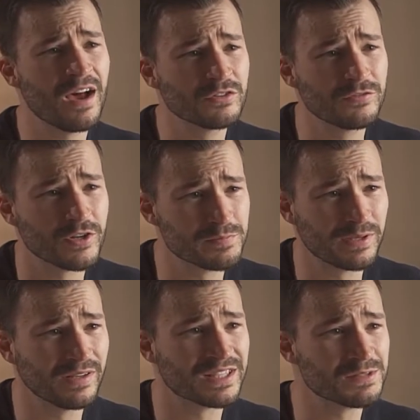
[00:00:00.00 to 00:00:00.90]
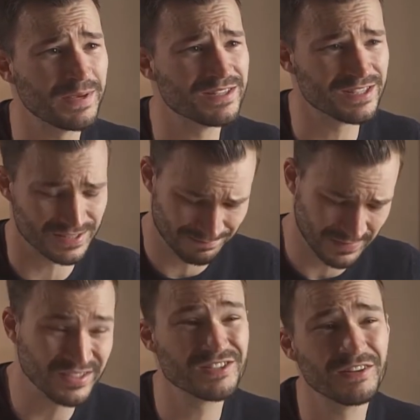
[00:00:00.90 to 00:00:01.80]
out-of-hospital expenses
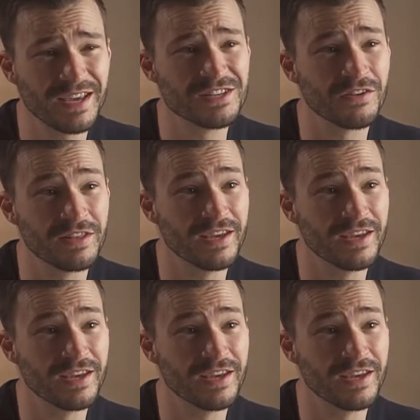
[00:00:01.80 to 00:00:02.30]
until the end of the